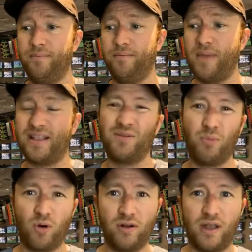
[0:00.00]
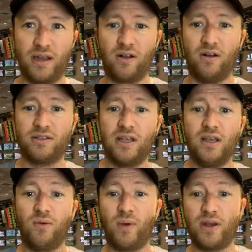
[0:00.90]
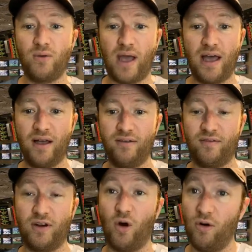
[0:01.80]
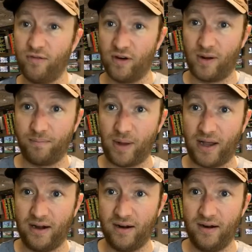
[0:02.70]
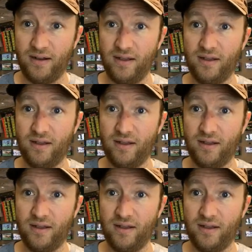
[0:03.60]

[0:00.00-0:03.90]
Make the borderline calls. When you have an over umpire,